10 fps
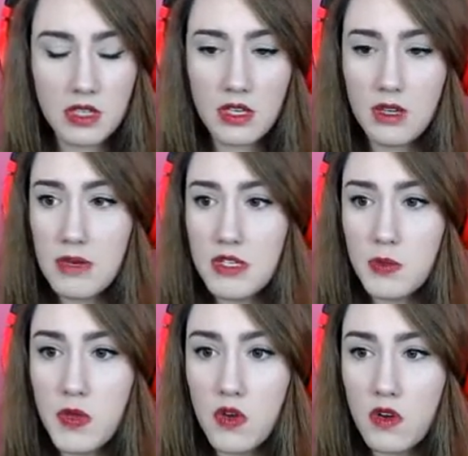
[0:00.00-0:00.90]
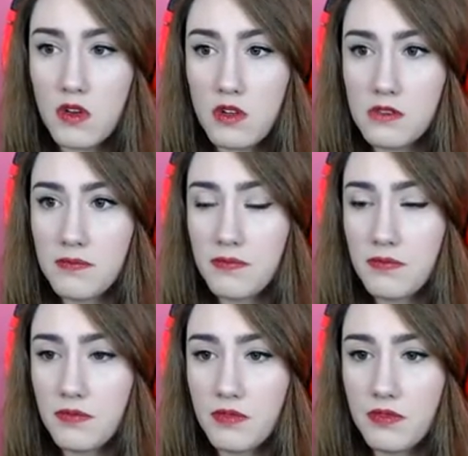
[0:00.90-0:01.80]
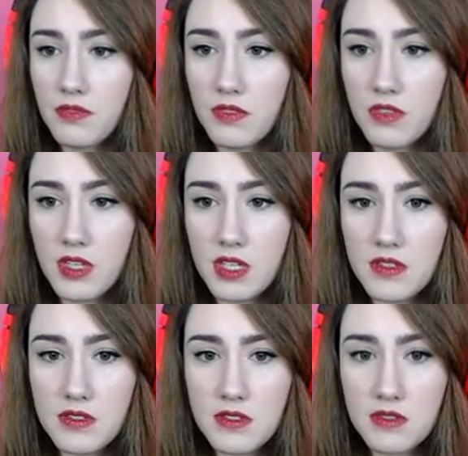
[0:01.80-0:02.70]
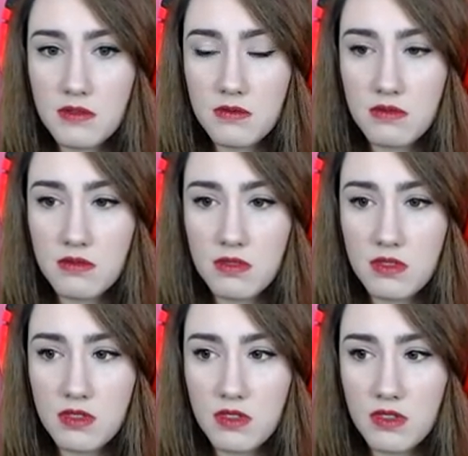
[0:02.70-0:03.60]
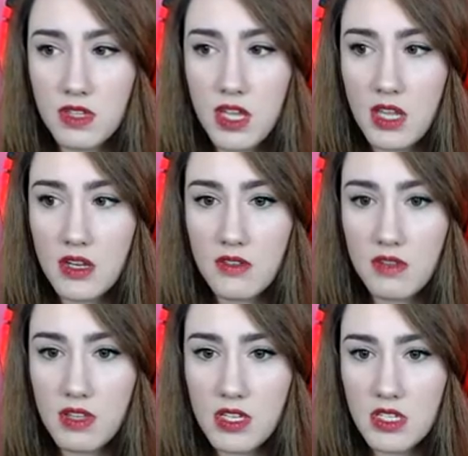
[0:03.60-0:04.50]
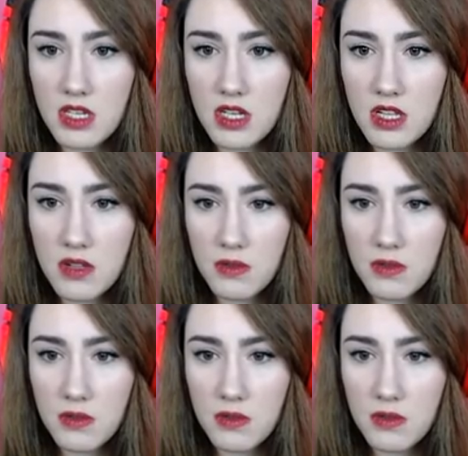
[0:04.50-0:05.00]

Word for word: My sweet girl. It's... not a village at all.